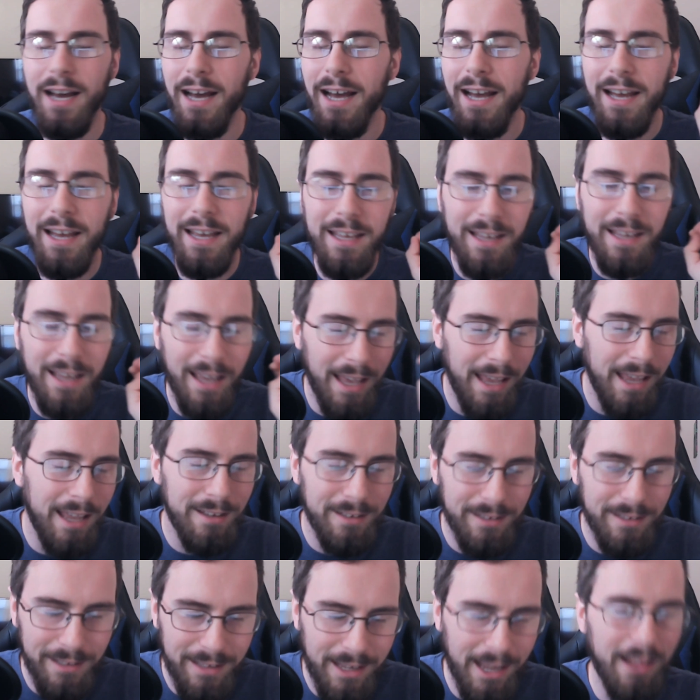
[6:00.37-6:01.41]
I hate
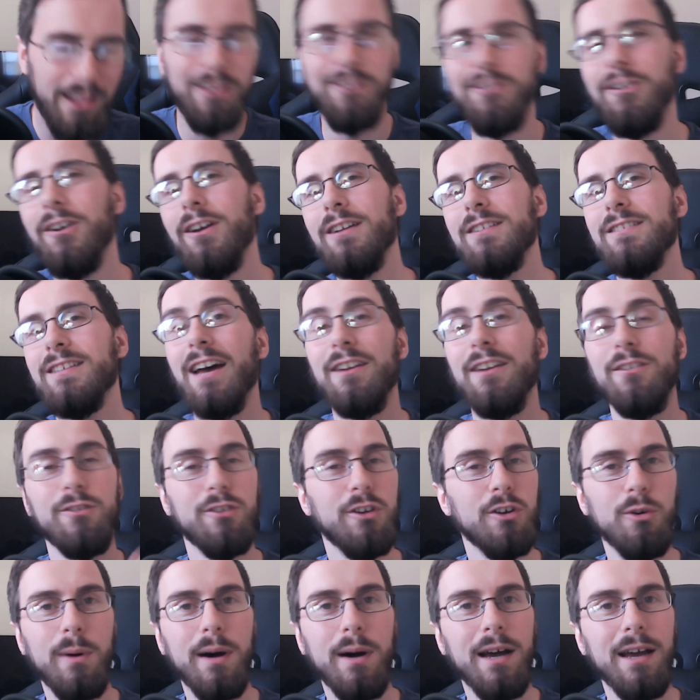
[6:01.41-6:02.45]
Calyrex. I don't
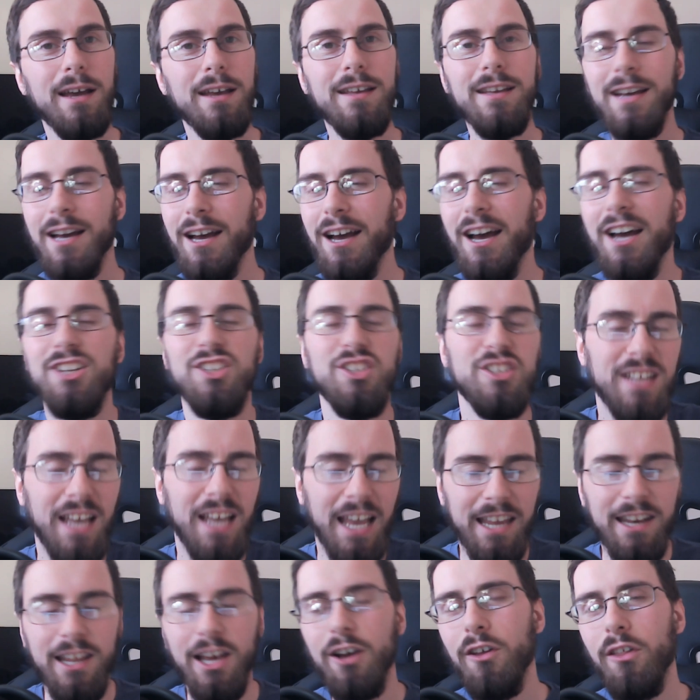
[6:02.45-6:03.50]
know why, I just
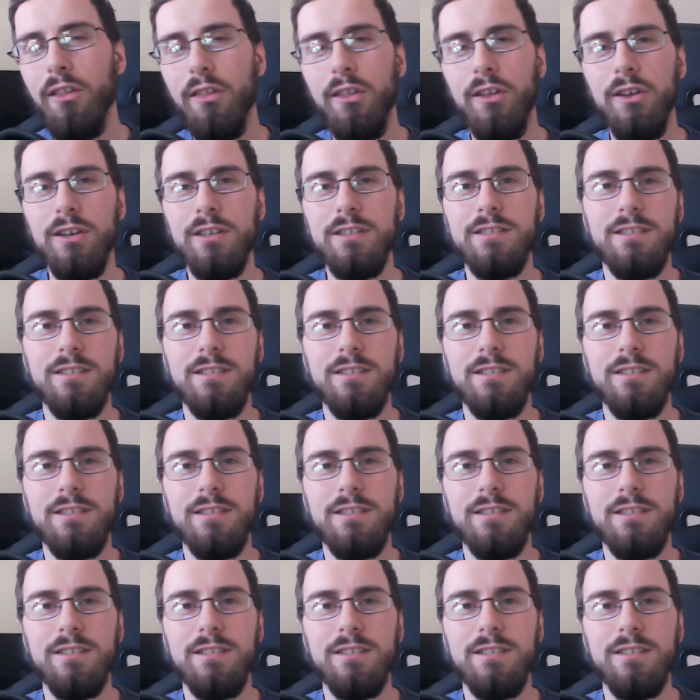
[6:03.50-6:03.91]
hate how it looks.